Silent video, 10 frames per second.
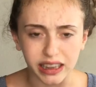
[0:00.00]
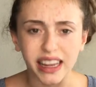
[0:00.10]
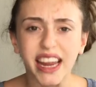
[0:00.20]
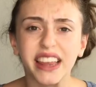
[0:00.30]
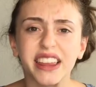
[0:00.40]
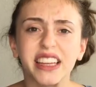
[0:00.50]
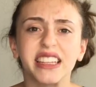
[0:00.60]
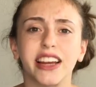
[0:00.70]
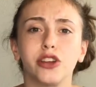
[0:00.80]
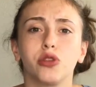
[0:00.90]
lengthened
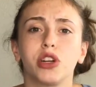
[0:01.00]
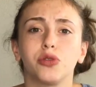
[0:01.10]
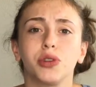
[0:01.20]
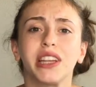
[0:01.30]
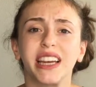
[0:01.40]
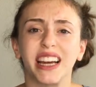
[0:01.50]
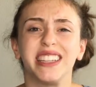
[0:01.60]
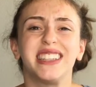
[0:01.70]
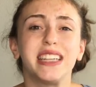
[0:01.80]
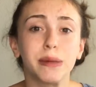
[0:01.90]
and you can really get a
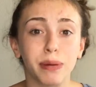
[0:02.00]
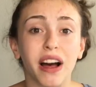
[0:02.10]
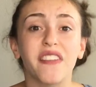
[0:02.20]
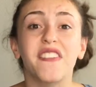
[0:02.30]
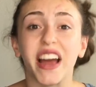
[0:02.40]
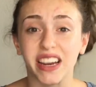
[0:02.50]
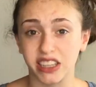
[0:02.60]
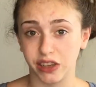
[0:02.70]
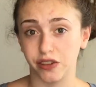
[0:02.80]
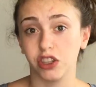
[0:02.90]
deep,
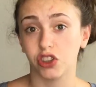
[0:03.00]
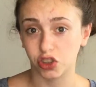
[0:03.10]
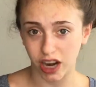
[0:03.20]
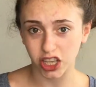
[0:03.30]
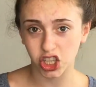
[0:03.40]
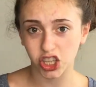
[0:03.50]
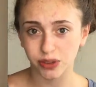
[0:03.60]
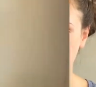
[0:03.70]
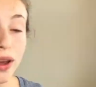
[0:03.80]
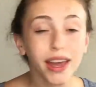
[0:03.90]
effective stretch.
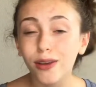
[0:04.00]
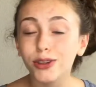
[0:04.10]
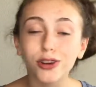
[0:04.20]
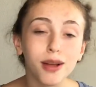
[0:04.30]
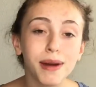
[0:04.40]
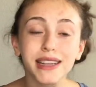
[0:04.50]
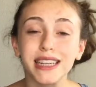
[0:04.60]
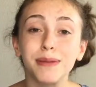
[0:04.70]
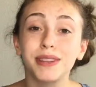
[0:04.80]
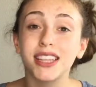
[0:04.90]
Okay, those are all my
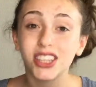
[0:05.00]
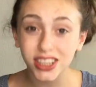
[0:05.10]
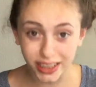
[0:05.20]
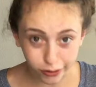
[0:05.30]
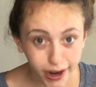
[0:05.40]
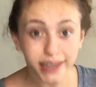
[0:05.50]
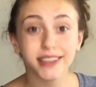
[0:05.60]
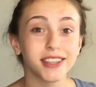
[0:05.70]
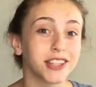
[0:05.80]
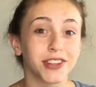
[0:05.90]
tips. Let's just get right
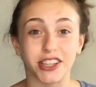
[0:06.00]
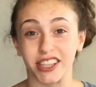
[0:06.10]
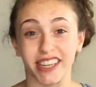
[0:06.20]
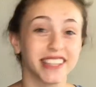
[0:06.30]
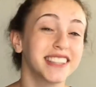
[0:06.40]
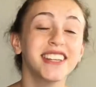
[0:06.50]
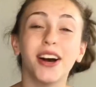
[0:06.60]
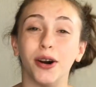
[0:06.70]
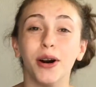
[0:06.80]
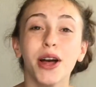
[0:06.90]
into the stretching.
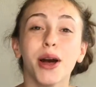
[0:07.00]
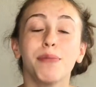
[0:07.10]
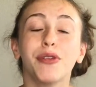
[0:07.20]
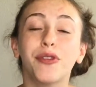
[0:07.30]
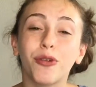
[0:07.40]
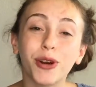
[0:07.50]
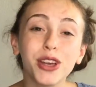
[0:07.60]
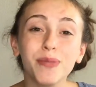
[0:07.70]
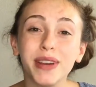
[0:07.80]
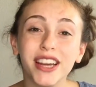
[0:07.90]
So, before
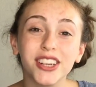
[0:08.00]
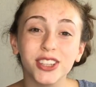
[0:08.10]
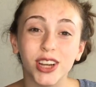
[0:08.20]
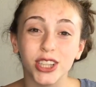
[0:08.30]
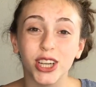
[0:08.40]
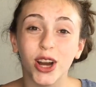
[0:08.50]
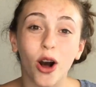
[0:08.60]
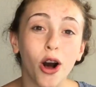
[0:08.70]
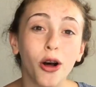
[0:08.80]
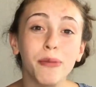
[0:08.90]
you begin your stretching at
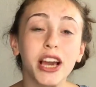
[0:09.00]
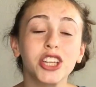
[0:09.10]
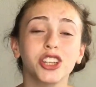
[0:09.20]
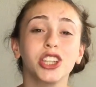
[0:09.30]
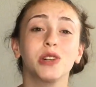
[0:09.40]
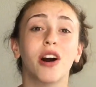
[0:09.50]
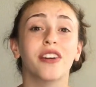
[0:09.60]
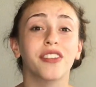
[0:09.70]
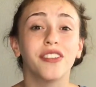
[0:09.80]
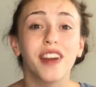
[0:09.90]
all, make sure you
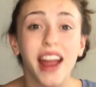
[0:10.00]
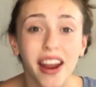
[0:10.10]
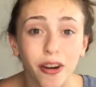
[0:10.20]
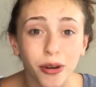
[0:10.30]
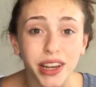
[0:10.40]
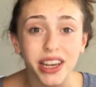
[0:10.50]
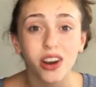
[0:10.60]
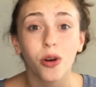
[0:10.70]
are very